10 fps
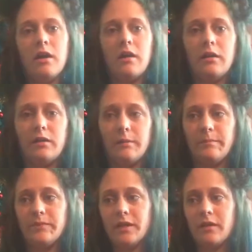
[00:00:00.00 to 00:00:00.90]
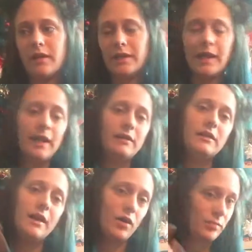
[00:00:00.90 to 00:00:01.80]
Um, Again,
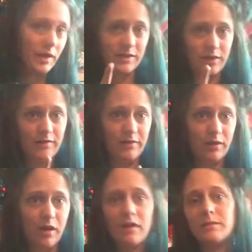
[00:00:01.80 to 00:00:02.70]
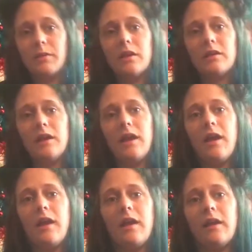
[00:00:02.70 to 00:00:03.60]
I hope you guys are having an awesome
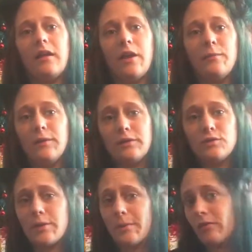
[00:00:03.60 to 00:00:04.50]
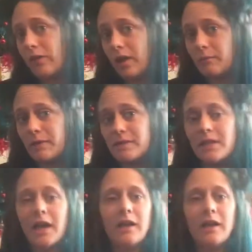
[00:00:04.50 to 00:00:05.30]
holiday, and I hope you enjoy my Vlogmas.